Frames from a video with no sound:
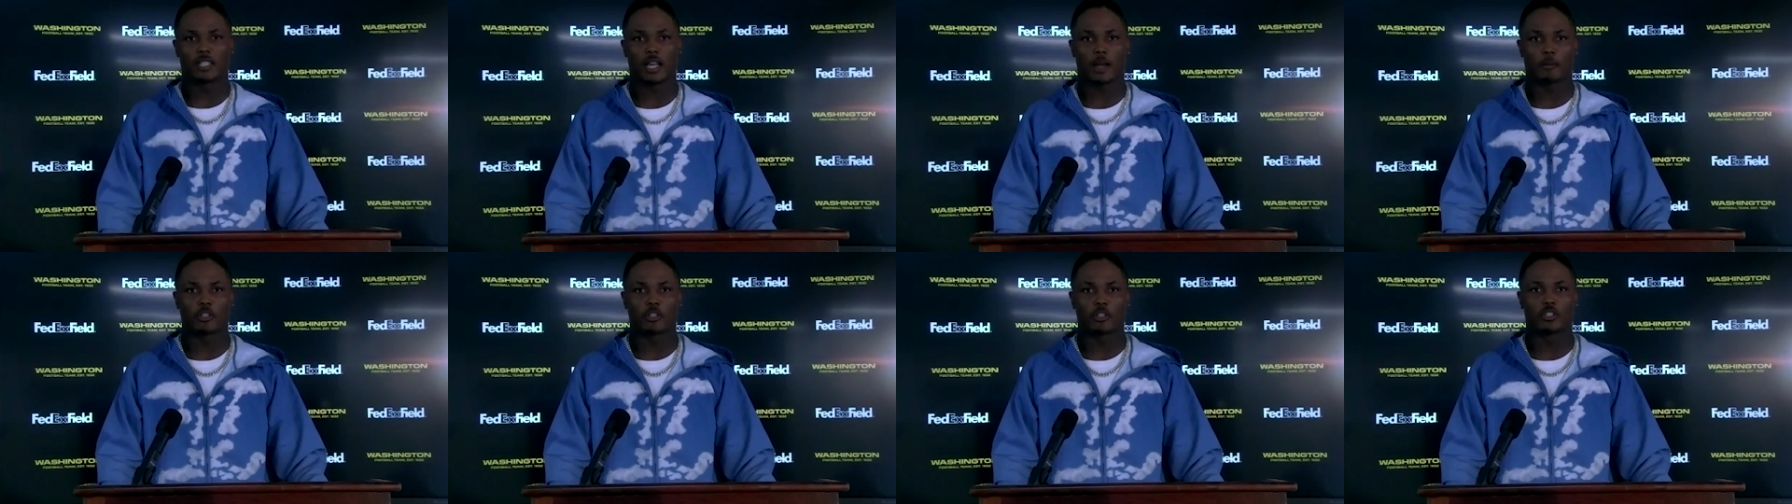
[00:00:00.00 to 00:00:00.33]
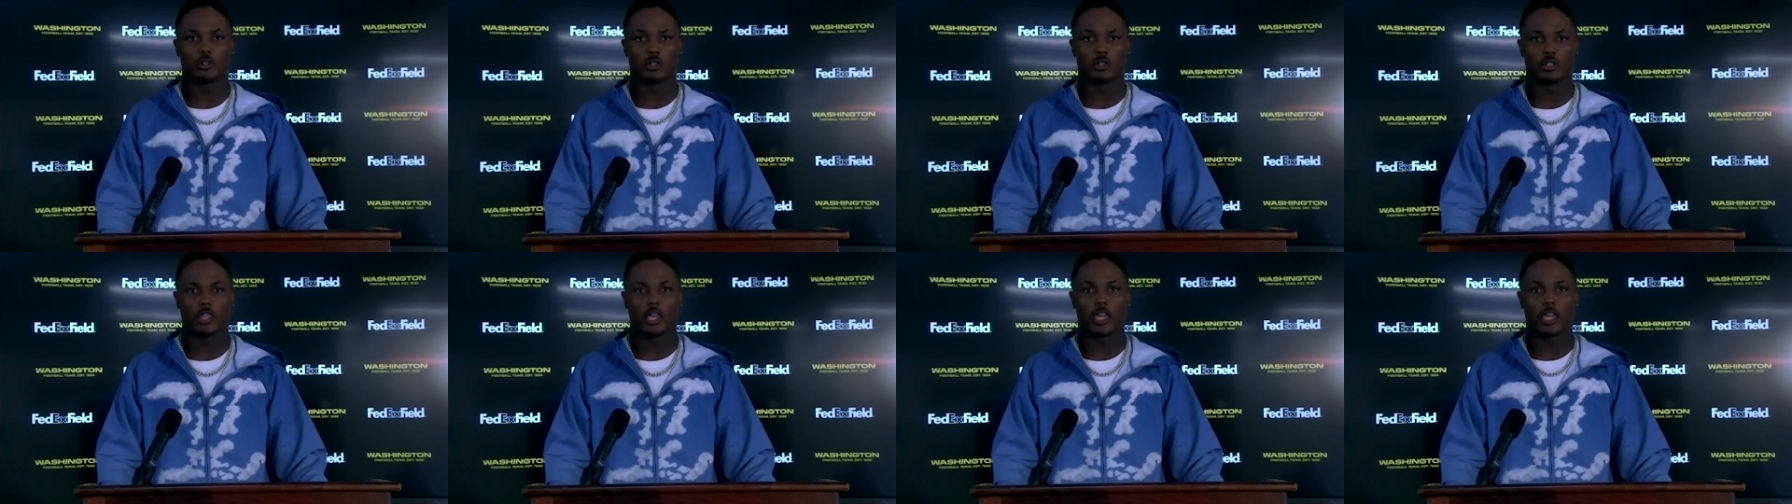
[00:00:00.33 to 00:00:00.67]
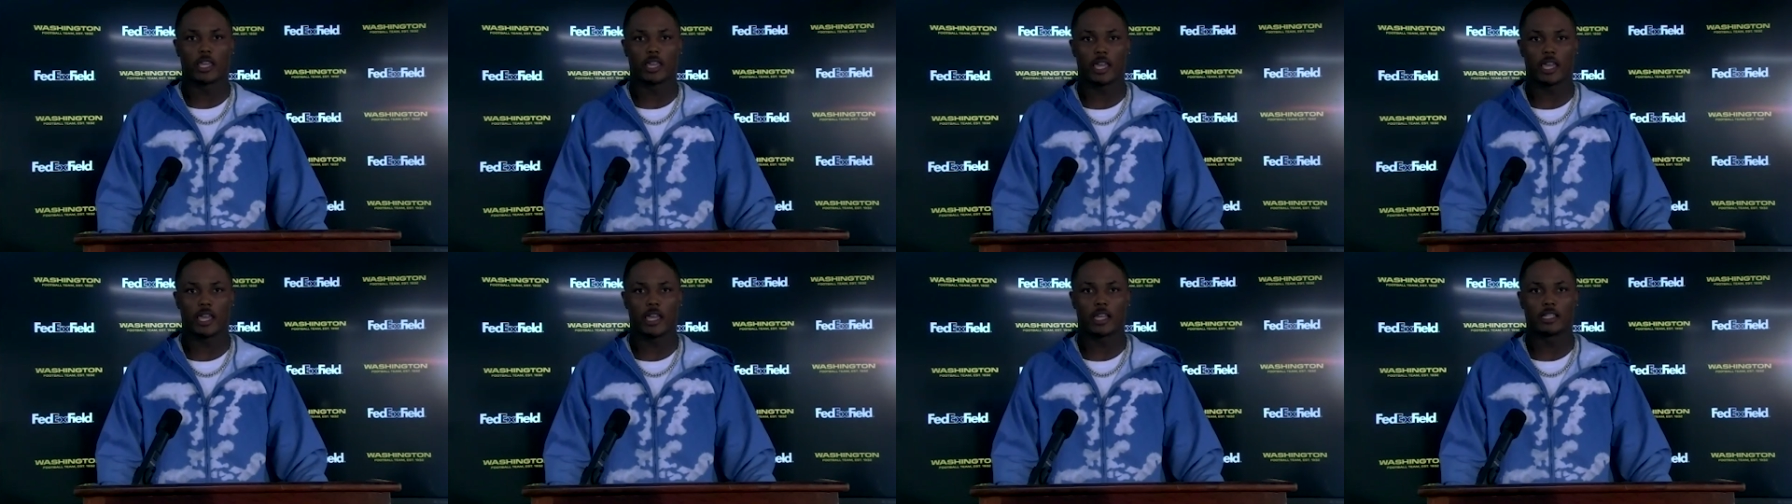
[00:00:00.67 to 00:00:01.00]
opportunity they
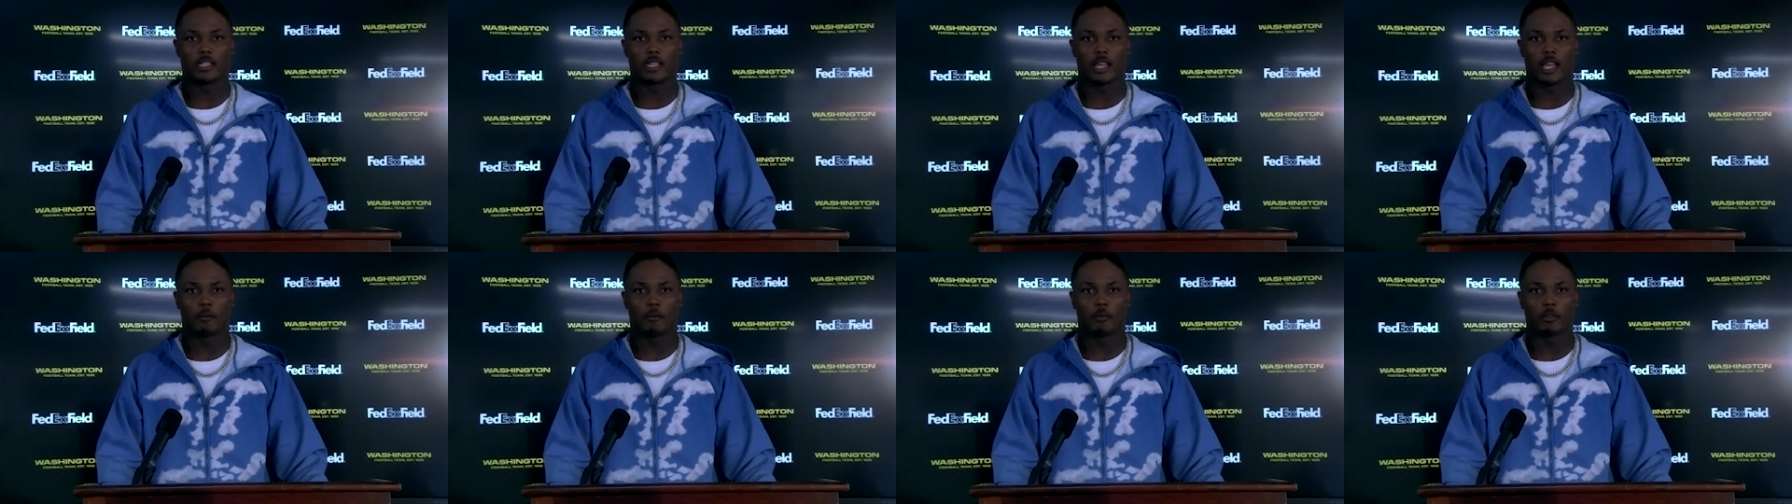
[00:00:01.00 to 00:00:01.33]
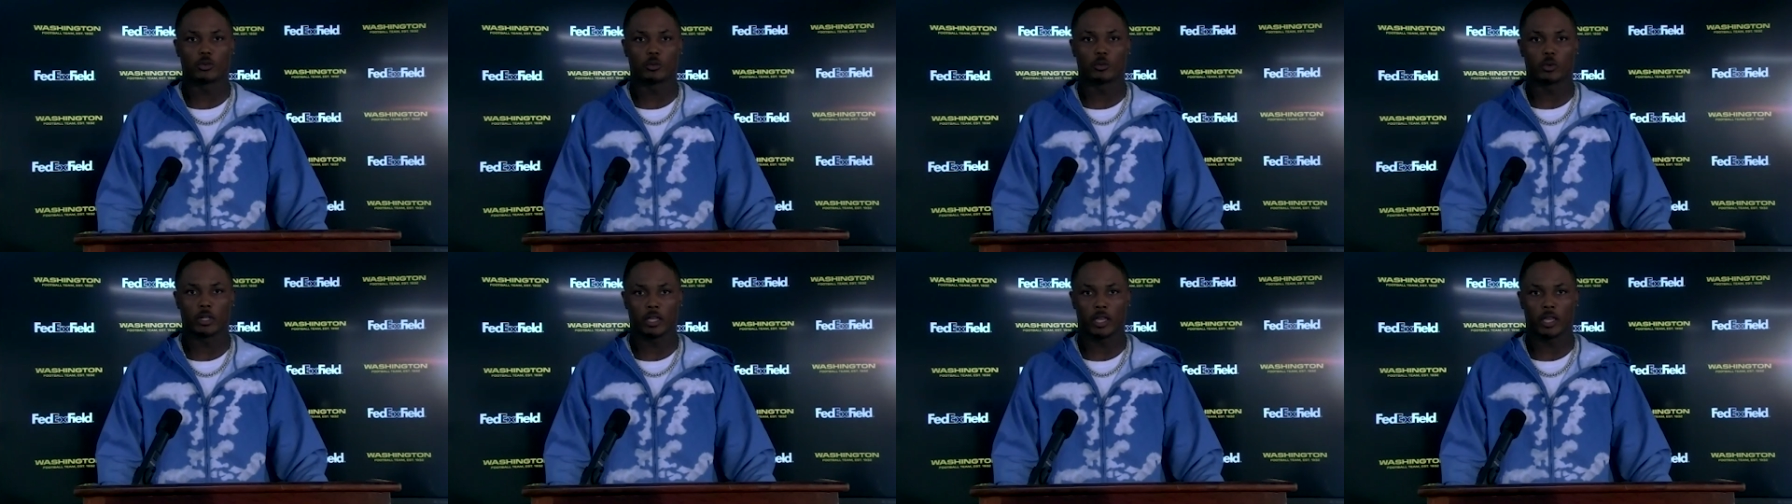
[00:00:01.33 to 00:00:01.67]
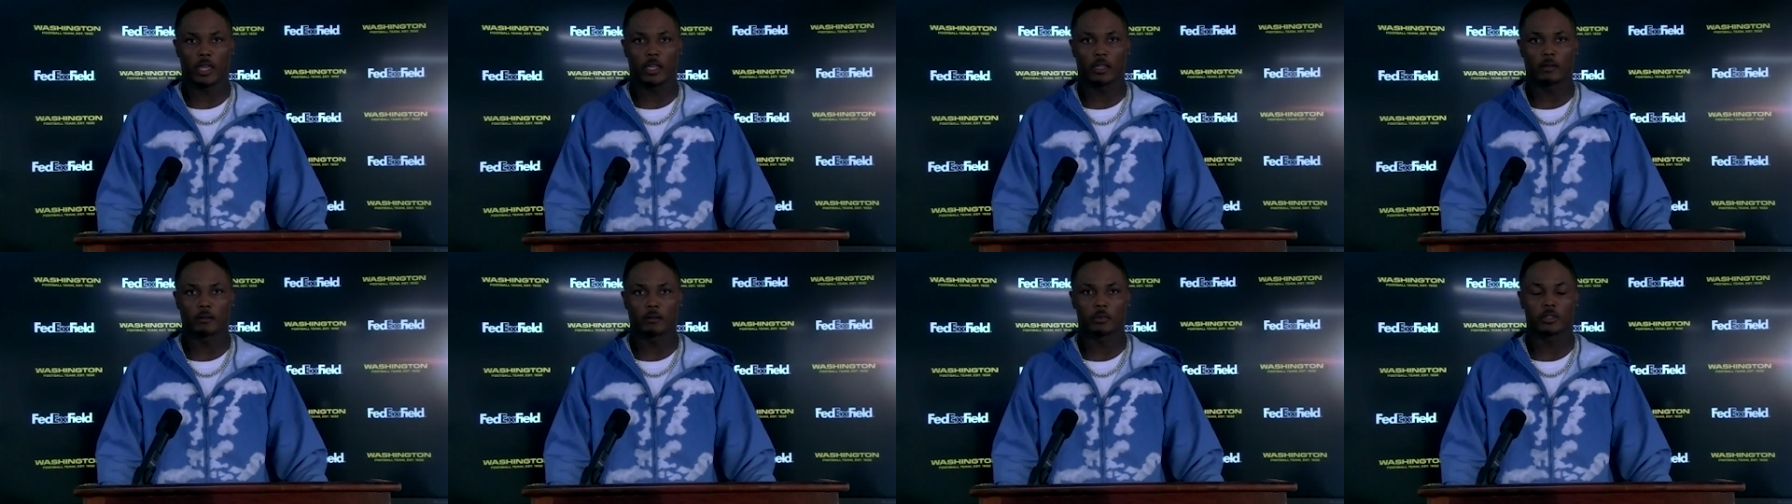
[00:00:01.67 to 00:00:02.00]
can to help us win
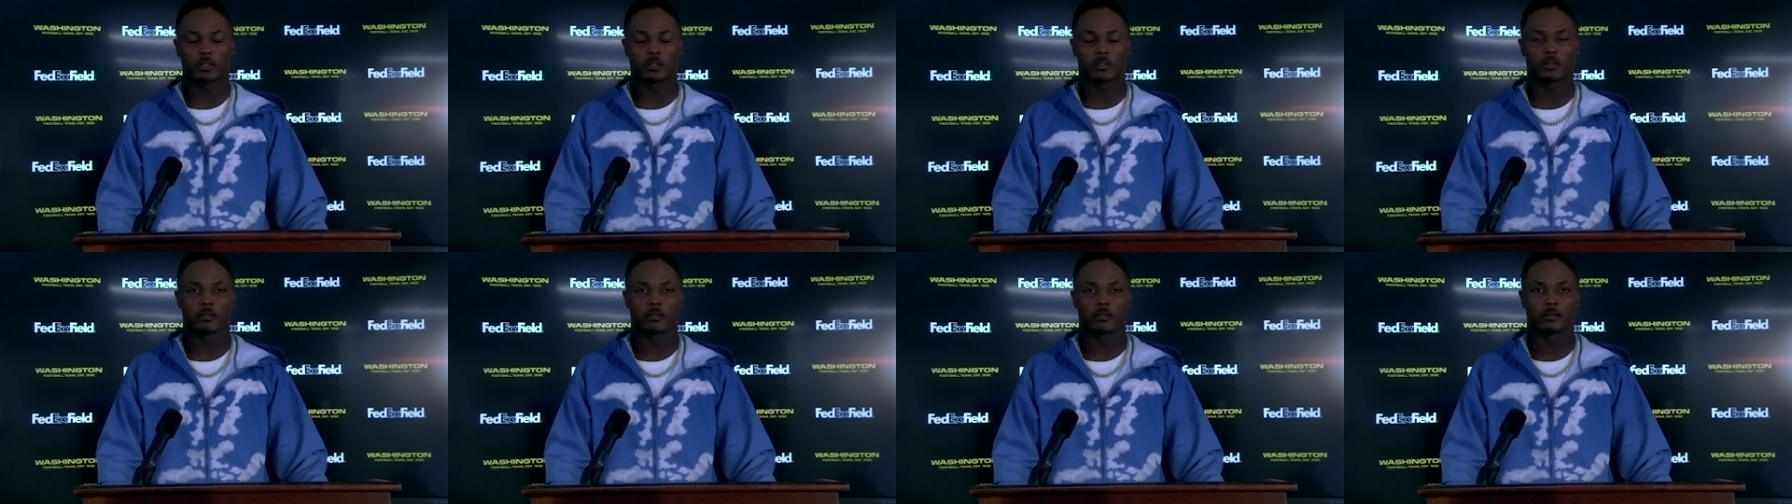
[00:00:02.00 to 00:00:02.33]
games.